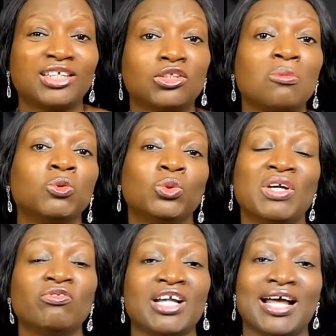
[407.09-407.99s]
Some would
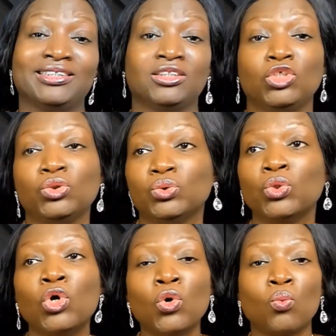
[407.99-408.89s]
even ask
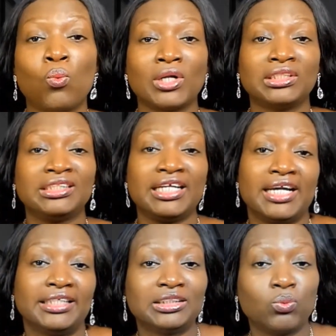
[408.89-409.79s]
you what
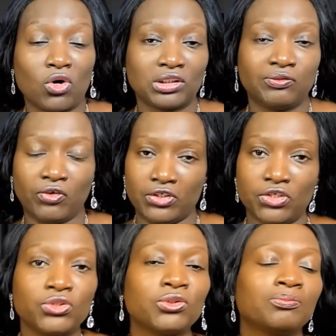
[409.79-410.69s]
date works for
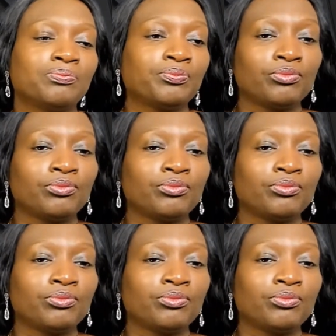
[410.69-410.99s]
you.